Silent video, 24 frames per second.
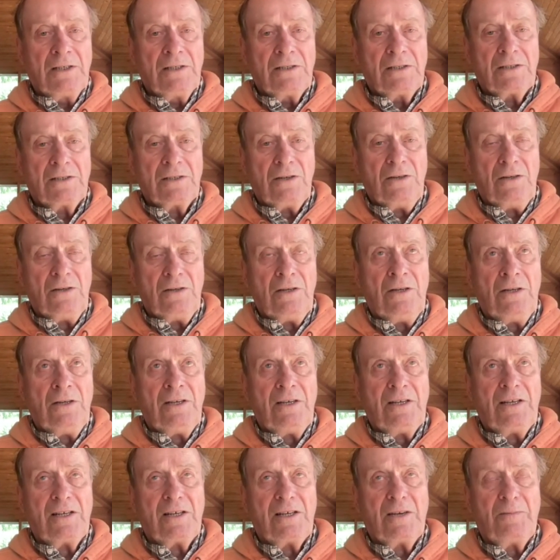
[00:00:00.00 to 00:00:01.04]
So
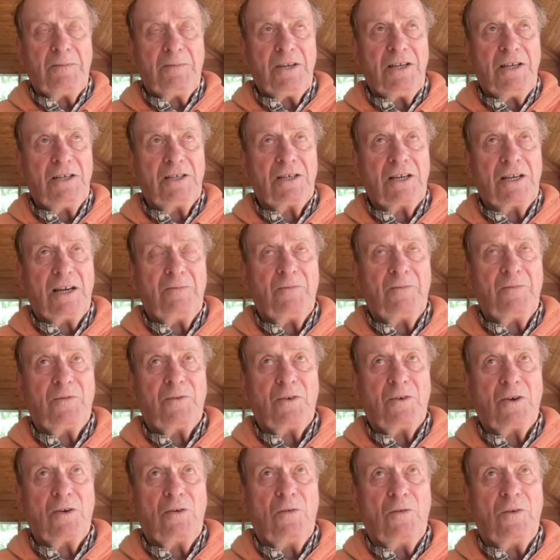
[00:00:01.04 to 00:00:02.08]
it can
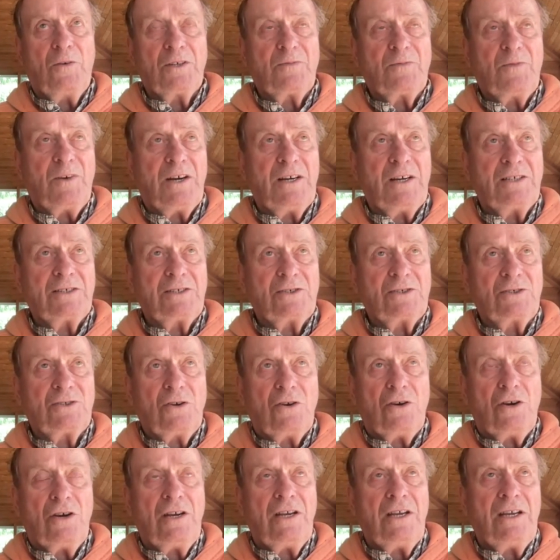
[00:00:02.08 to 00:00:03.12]
go as far as
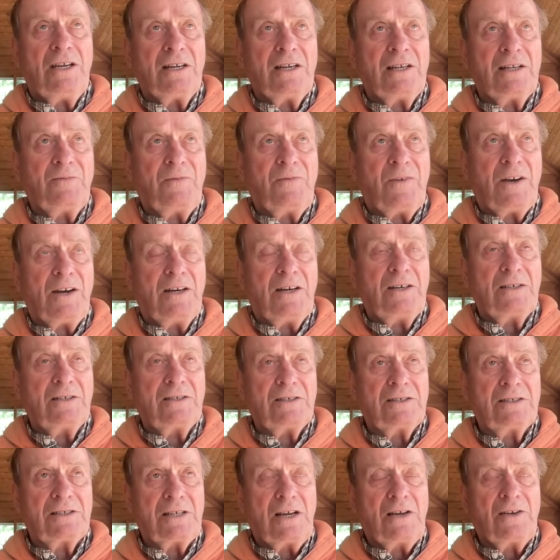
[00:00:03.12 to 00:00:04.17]
Astoria, and then far
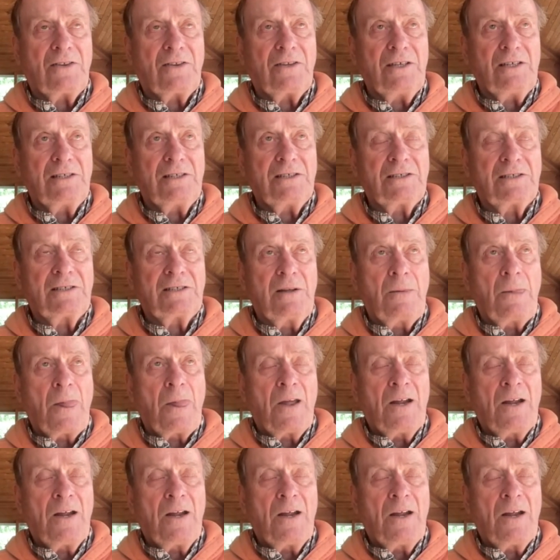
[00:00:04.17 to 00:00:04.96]
south is